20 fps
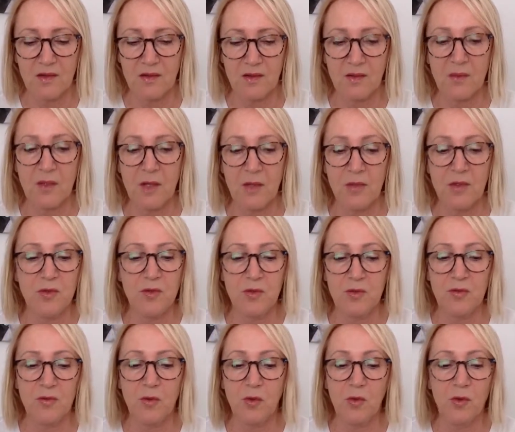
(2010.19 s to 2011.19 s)
maybe
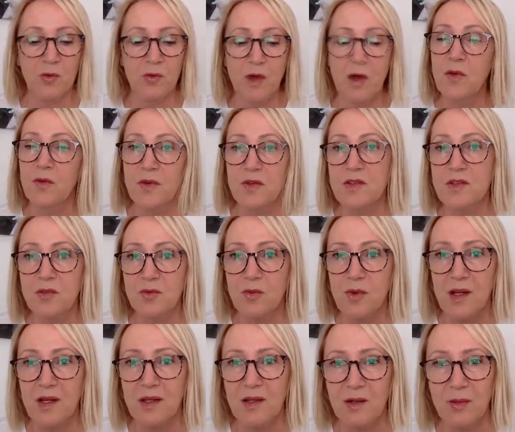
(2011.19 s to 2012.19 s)
you've all known this
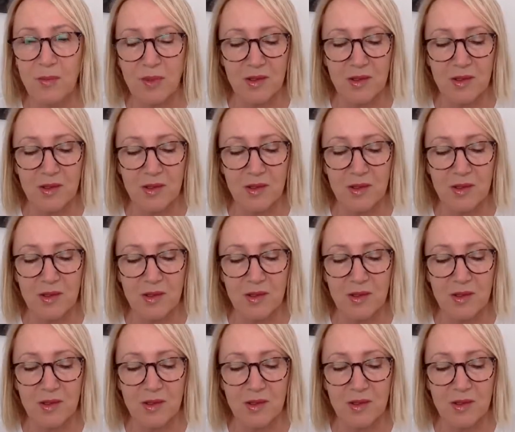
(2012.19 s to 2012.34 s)
already,